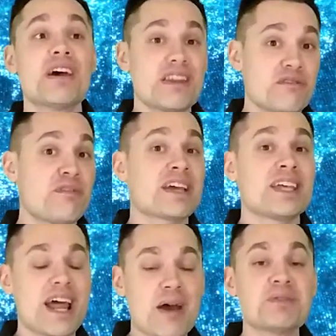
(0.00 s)
the fact
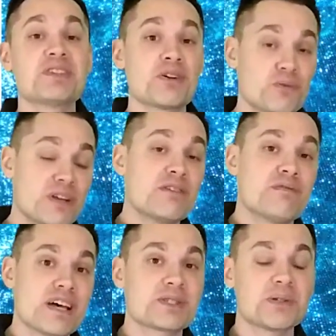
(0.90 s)
that Amazon
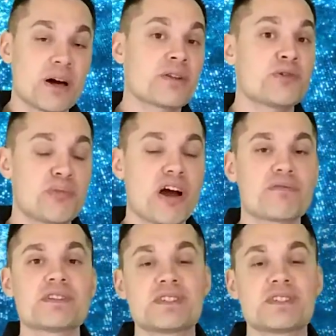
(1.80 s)
reinvests a lot of their profits